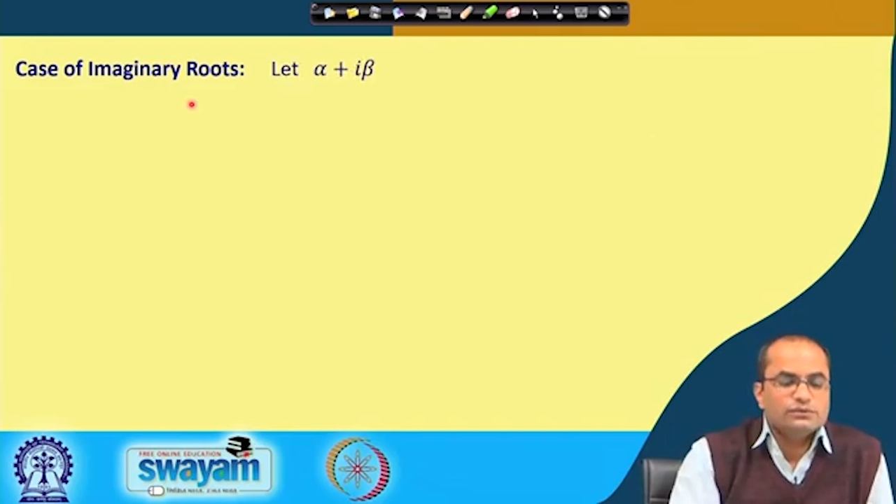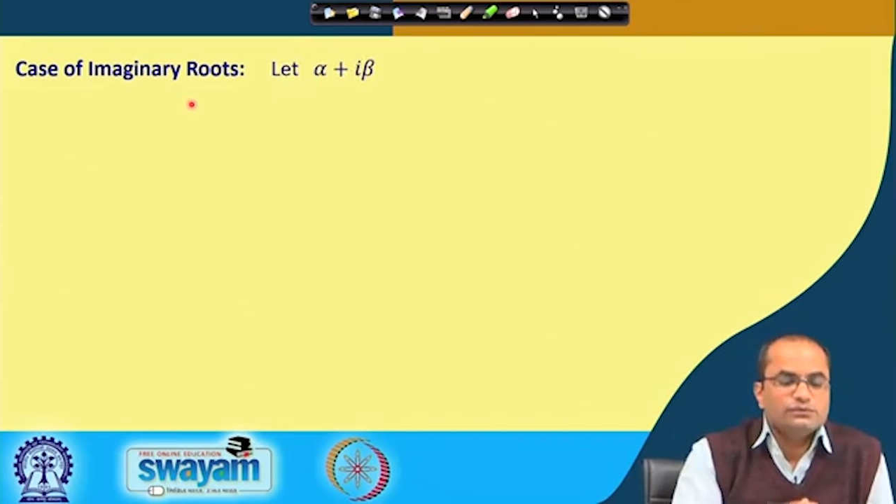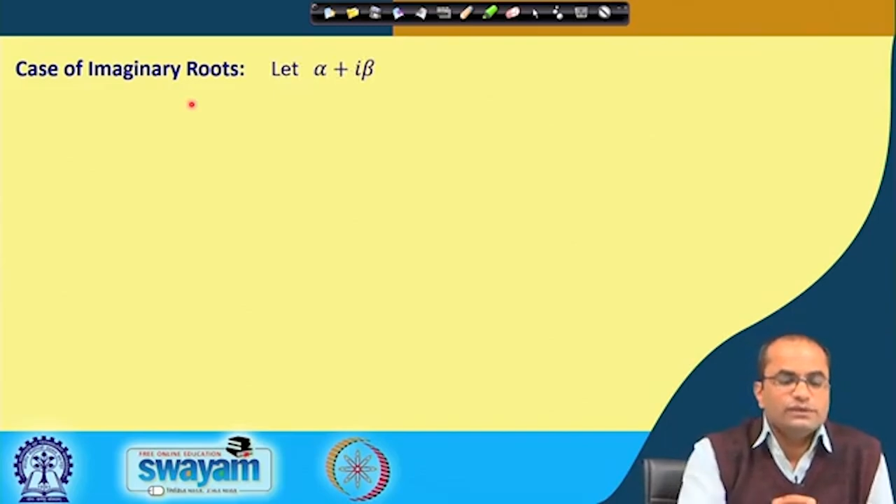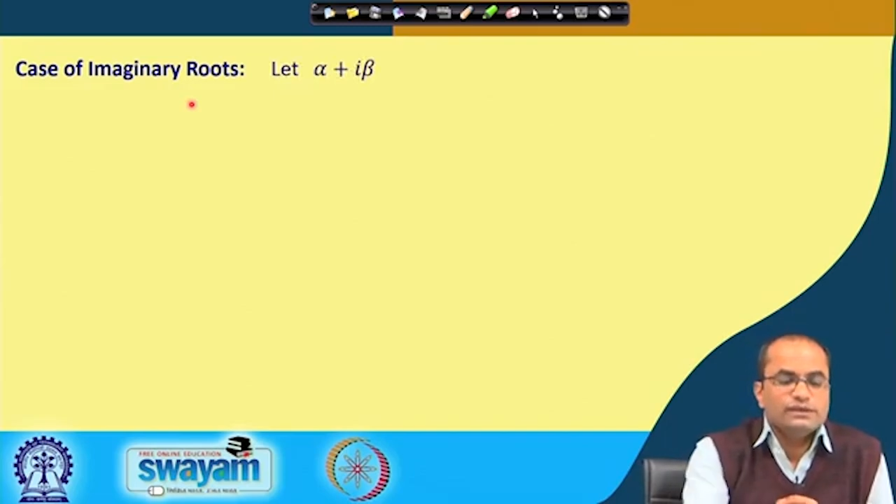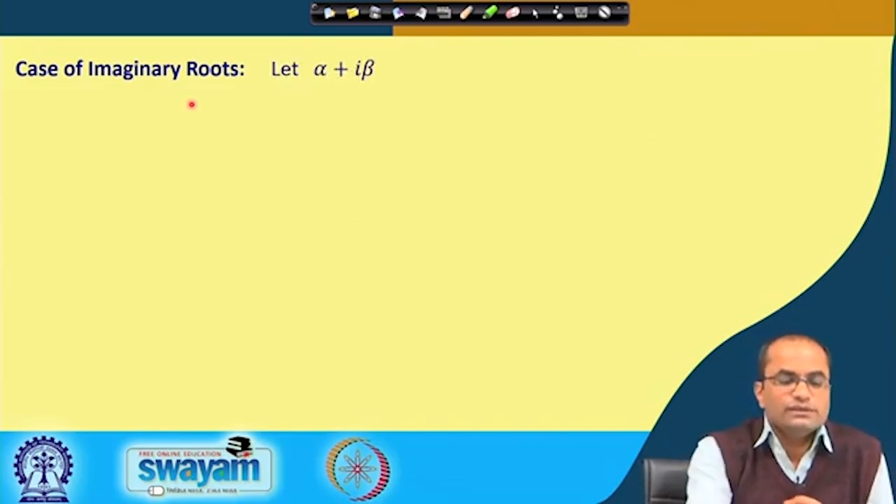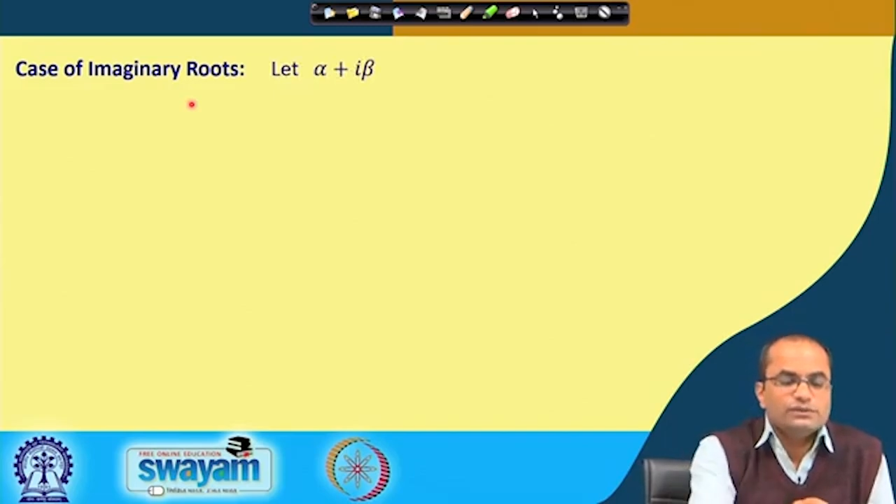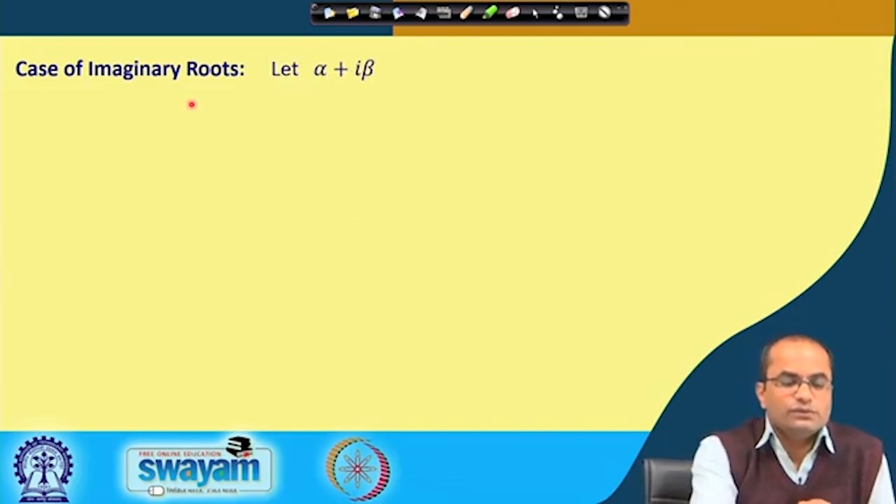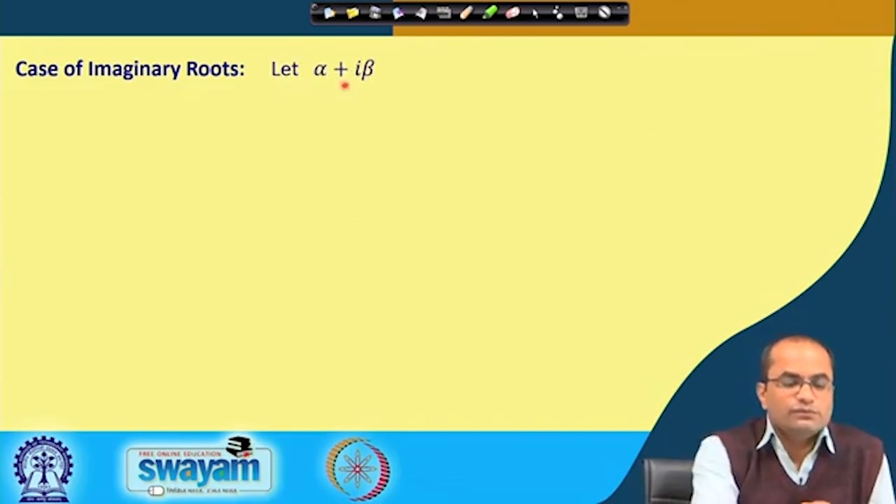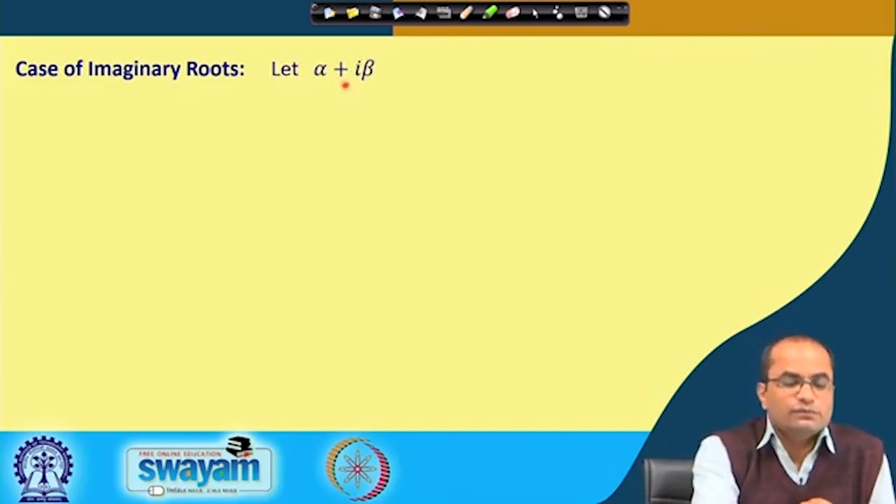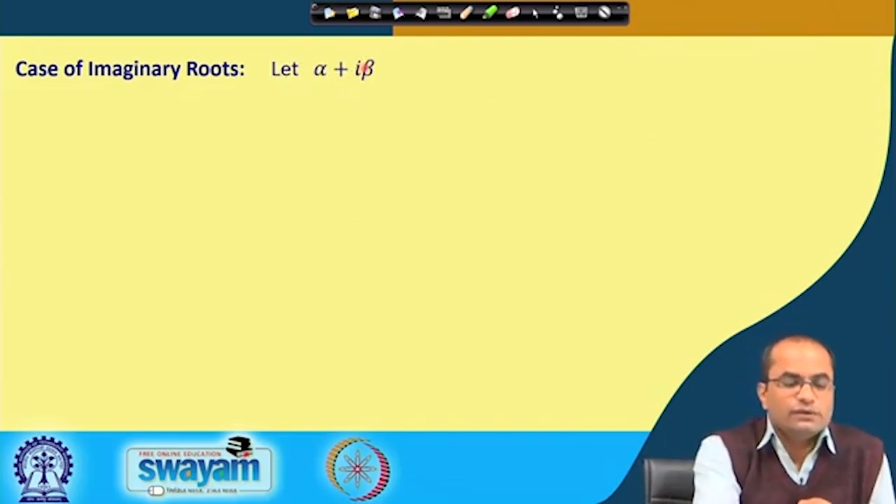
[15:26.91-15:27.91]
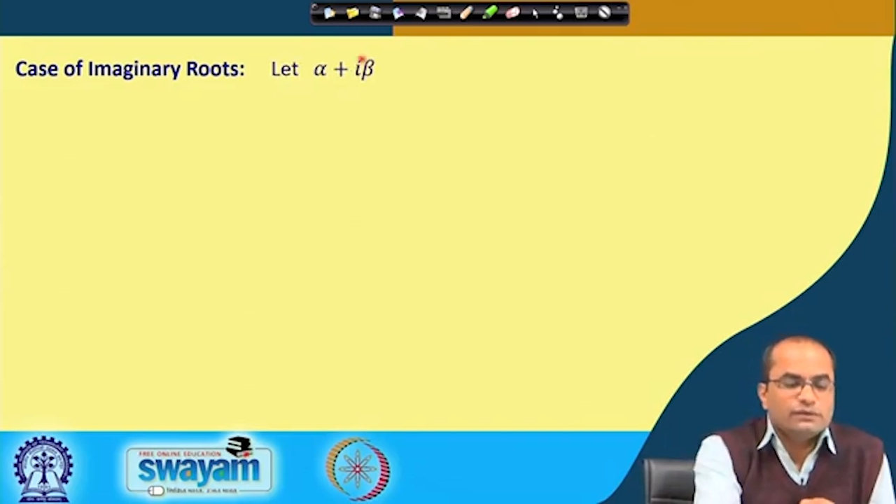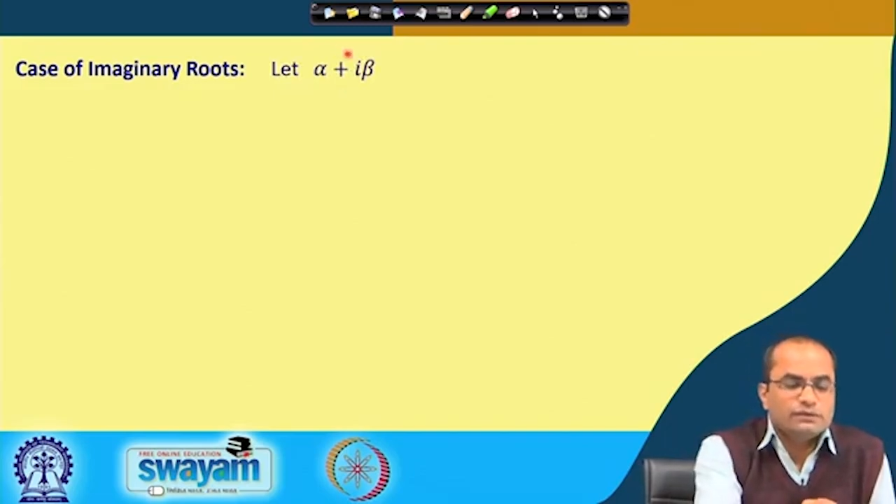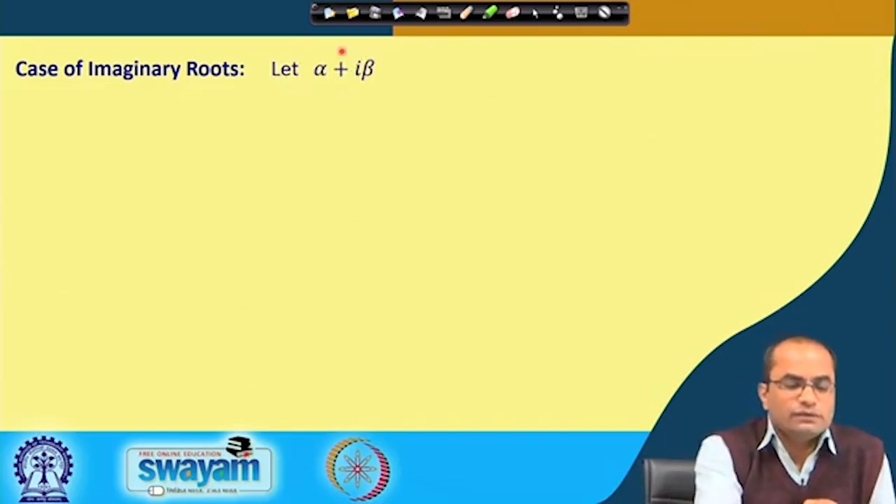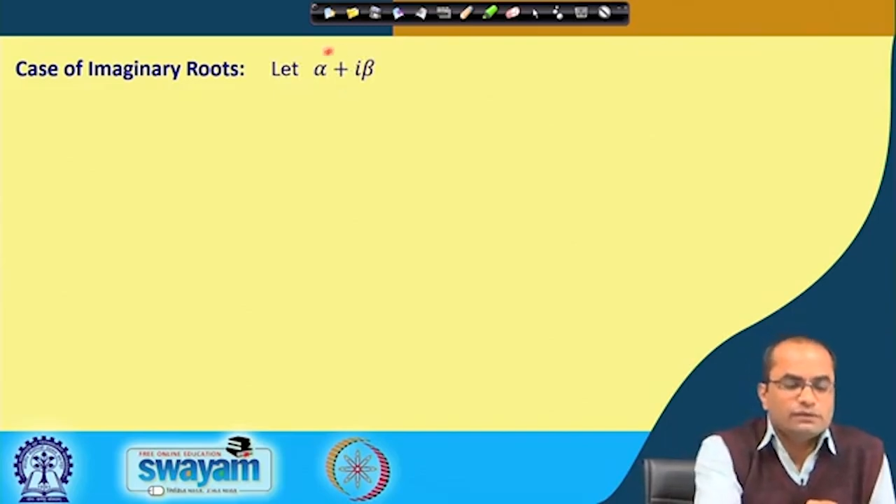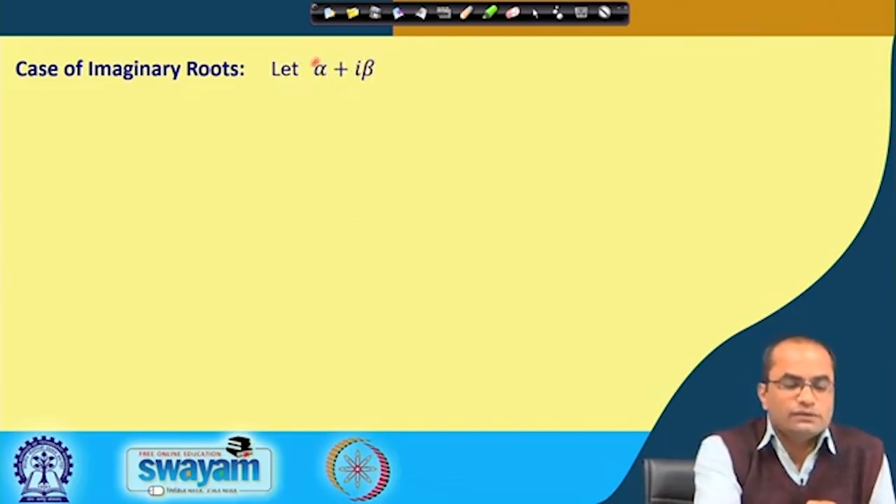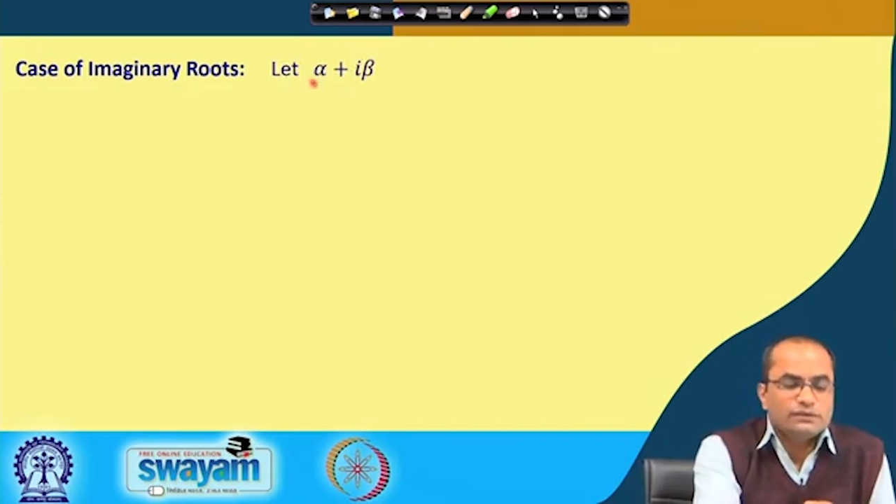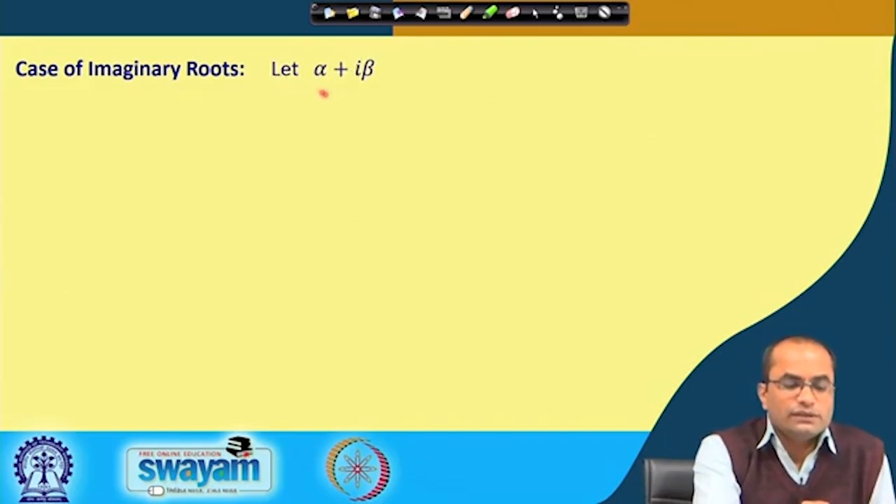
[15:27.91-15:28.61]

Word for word: So, we assume uh,